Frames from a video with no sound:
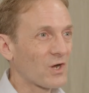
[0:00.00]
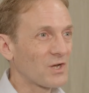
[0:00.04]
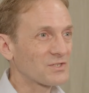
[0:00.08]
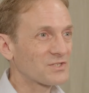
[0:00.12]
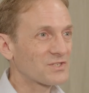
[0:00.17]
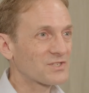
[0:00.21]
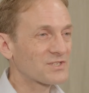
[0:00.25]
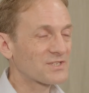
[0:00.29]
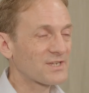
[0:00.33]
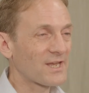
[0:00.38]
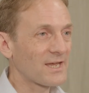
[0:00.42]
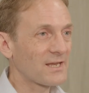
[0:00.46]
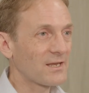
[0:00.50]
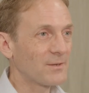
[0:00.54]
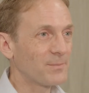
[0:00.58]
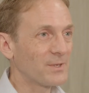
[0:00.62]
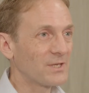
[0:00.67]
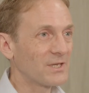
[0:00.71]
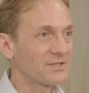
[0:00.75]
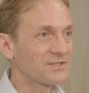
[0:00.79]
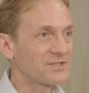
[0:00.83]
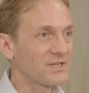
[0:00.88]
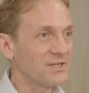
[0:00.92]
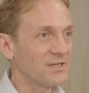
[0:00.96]
us,
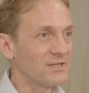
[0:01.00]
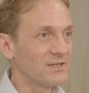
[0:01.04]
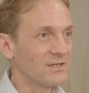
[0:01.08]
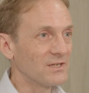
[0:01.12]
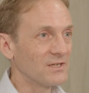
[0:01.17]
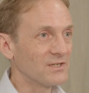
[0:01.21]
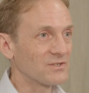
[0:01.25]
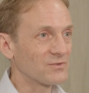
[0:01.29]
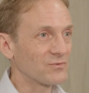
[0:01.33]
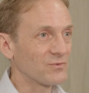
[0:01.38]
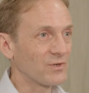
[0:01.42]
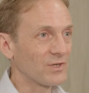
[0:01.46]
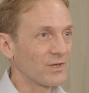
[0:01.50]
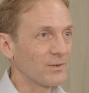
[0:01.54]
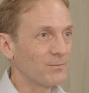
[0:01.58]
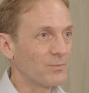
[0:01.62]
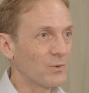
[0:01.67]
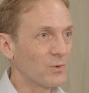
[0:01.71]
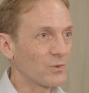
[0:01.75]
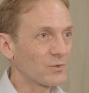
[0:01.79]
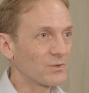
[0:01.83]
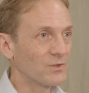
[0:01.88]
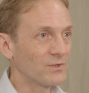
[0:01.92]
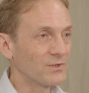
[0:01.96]
scalability is really
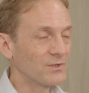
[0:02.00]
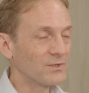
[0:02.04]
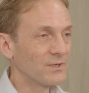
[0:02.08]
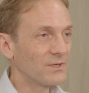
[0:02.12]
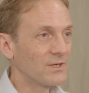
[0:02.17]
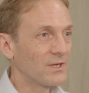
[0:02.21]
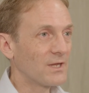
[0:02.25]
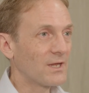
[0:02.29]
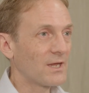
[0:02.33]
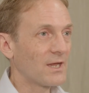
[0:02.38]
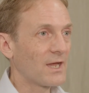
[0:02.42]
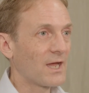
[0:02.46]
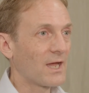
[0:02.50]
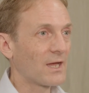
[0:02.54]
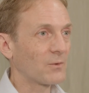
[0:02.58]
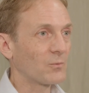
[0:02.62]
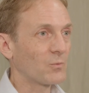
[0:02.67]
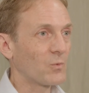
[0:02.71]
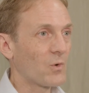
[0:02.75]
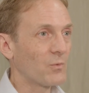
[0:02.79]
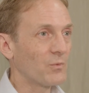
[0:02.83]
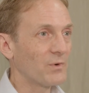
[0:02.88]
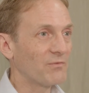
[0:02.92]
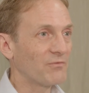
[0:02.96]
important. And
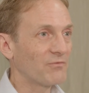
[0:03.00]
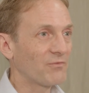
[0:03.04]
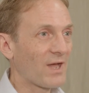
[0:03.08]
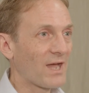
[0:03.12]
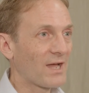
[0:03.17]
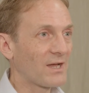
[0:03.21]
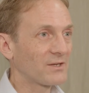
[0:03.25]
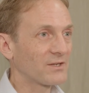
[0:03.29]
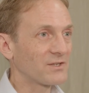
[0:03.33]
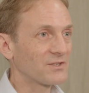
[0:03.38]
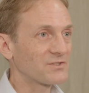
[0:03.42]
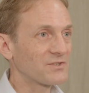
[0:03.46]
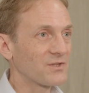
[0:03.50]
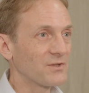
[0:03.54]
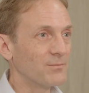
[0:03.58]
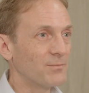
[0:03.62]
what we found is that